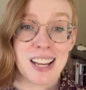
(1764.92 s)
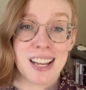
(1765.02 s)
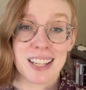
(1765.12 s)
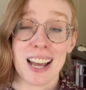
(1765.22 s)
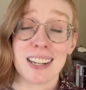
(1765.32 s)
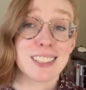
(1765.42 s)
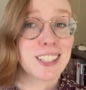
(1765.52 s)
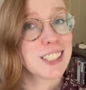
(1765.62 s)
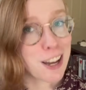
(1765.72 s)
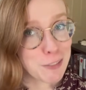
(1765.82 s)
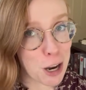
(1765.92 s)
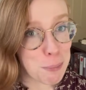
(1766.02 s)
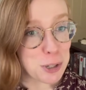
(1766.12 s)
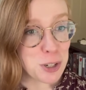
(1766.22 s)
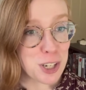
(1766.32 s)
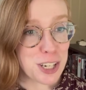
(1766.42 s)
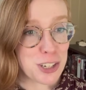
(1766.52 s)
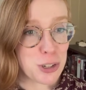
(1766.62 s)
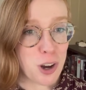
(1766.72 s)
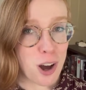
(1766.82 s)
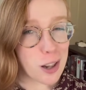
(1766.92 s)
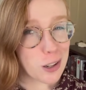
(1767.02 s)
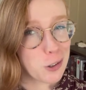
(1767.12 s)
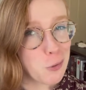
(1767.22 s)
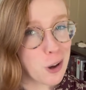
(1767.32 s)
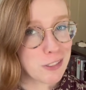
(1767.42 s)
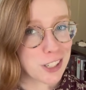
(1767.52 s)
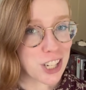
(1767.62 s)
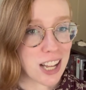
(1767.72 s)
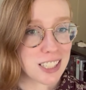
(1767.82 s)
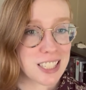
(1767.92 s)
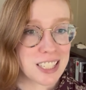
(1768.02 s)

Katniss does have the opportunity to call one of the shots,